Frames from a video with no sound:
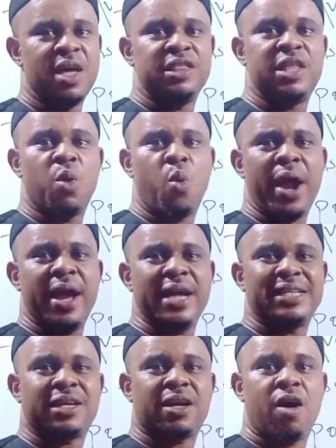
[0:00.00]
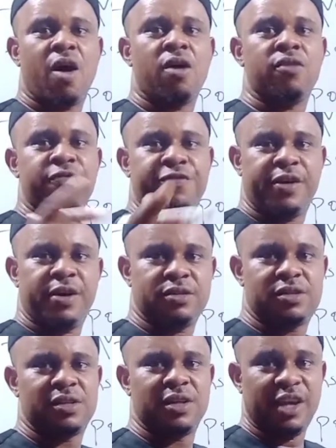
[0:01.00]
The word
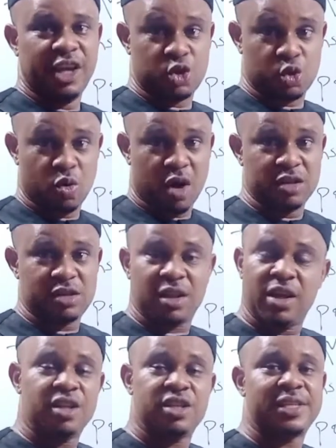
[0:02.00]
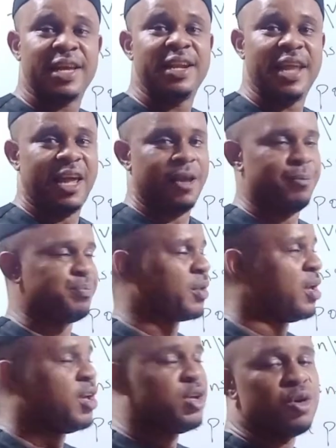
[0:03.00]
convert, it's what? It is a name.
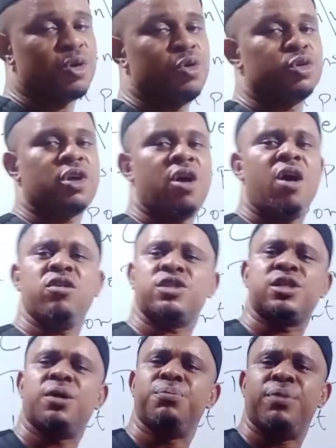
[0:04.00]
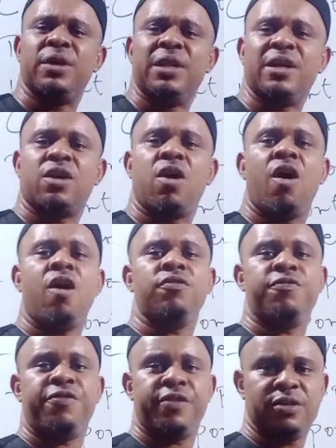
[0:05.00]
You could call somebody
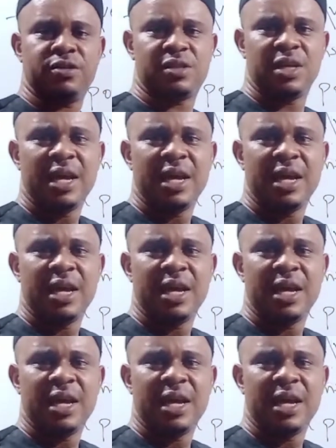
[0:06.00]
convert.